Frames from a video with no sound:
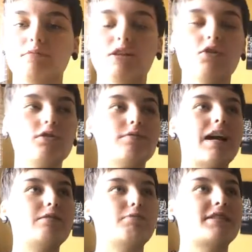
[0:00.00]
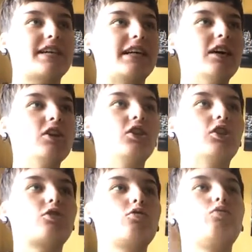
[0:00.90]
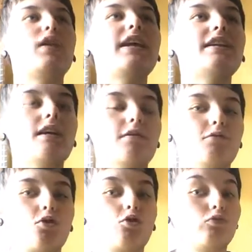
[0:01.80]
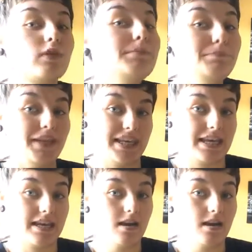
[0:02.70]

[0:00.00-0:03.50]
Winona Ryder was like the queen of creepy,